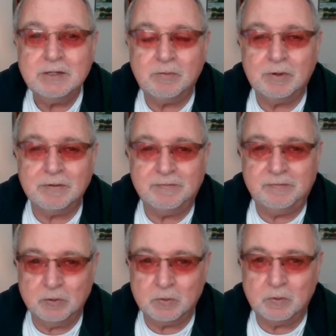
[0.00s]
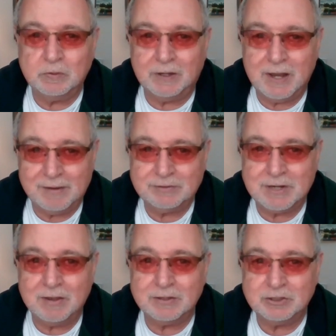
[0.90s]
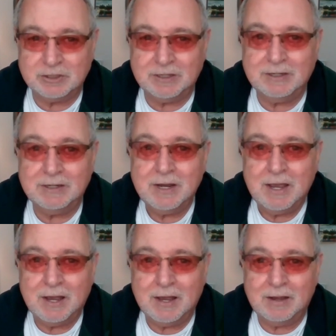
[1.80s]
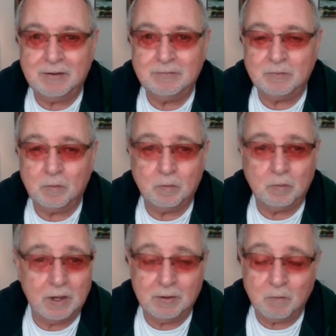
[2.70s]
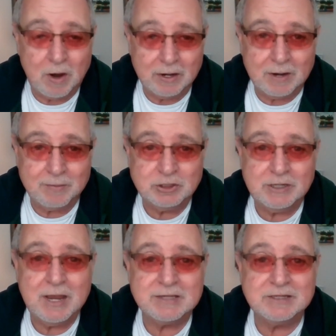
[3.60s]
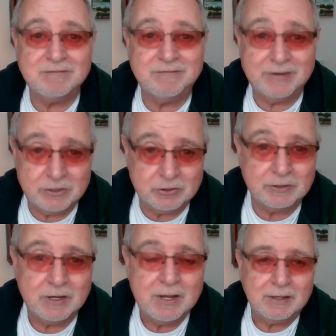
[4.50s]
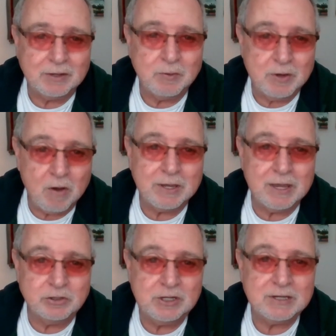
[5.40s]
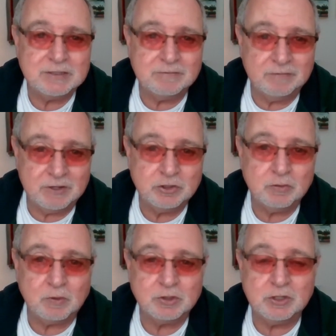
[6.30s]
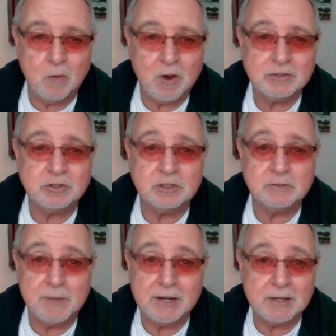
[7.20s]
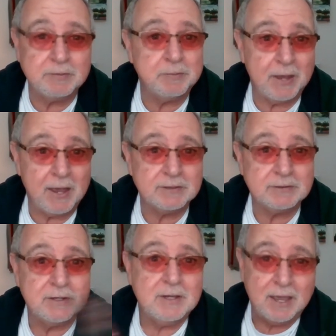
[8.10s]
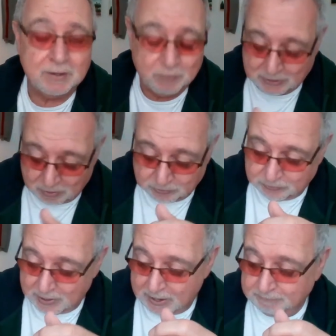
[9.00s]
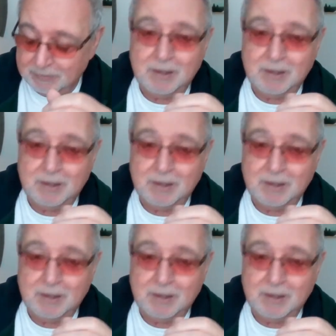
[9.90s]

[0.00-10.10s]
to really fuel the lifestyle that she wanted. I mean, she has envisioned, like we all can, she has envisioned what she wants and she's made it come to pass. And we can all do that.